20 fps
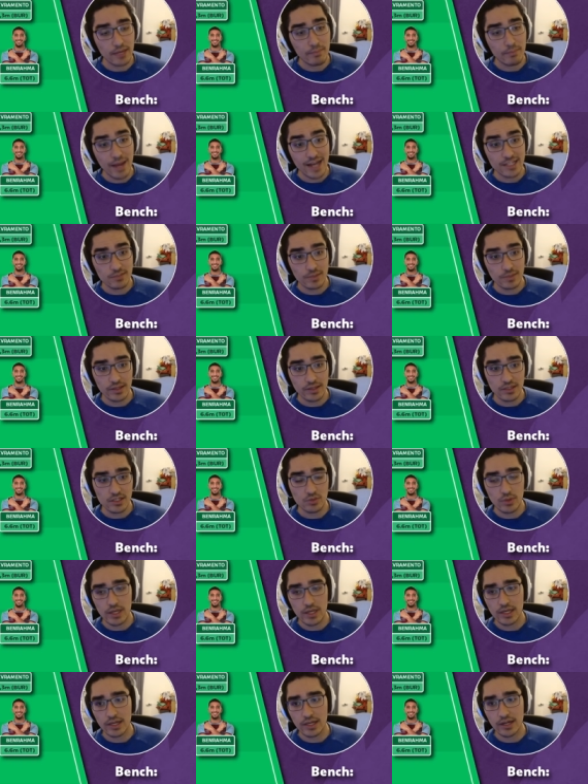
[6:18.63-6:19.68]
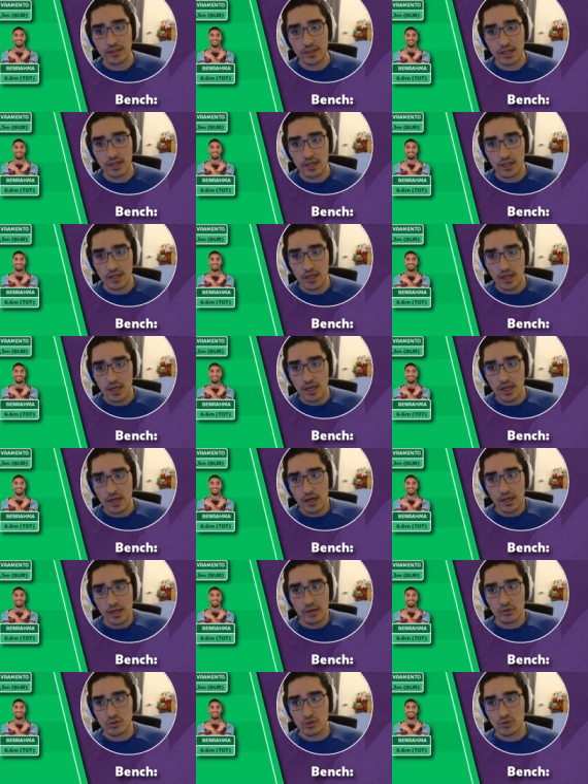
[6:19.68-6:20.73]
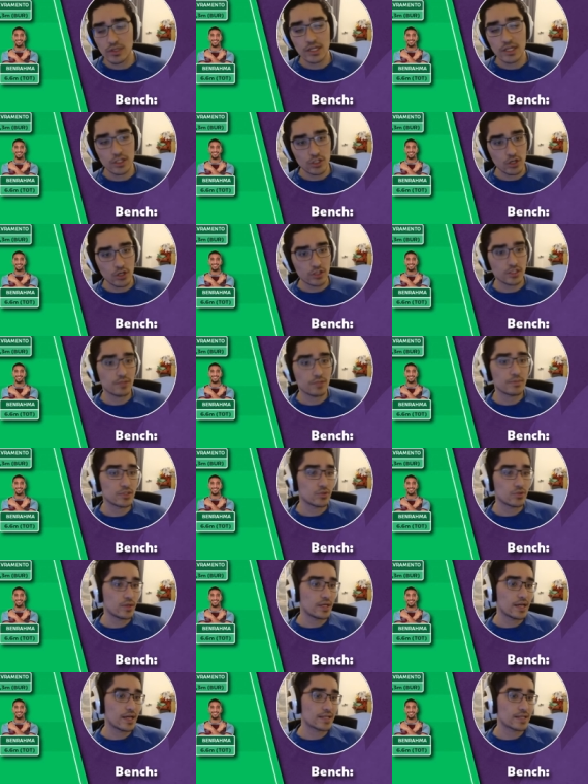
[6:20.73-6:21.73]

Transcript: Maximin this week. And I think it was really a toss-up between,